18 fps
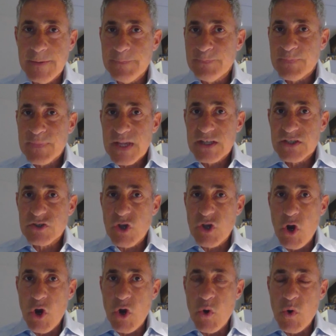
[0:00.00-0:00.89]

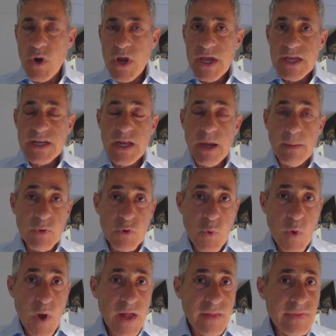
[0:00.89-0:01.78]
So, number
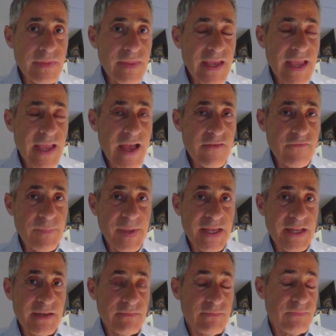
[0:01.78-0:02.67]
one, they have
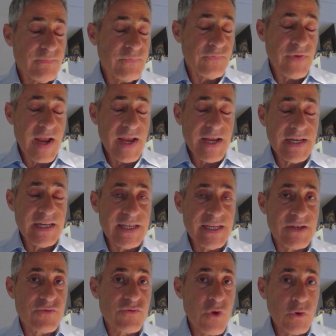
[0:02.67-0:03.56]
been, frankly,
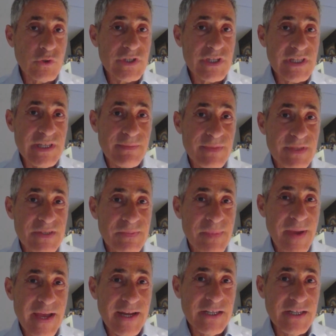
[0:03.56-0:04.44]
grossly
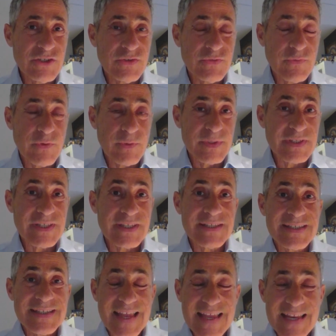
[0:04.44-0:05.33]
mismanaged from a
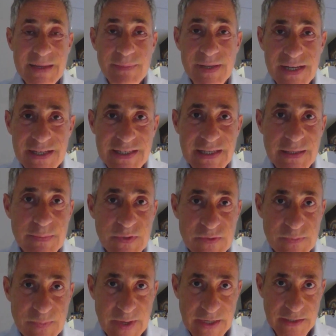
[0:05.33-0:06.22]
sustainability
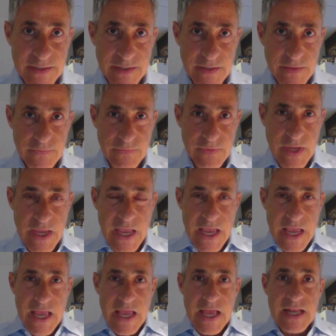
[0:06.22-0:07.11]
perspective.
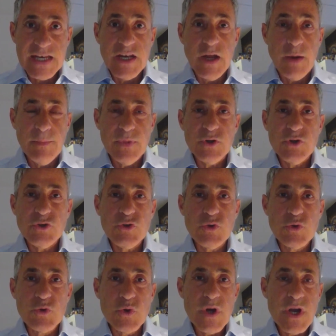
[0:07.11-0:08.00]
Number
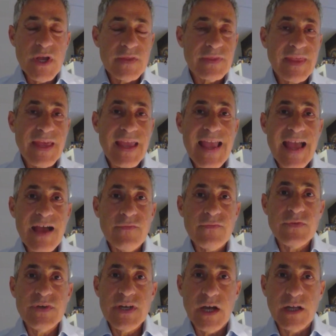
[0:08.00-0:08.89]
two, they have
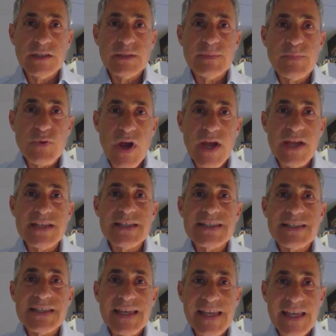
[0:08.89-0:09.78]
not priced
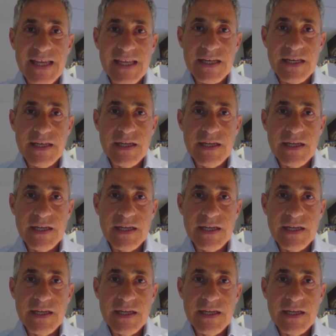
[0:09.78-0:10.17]
in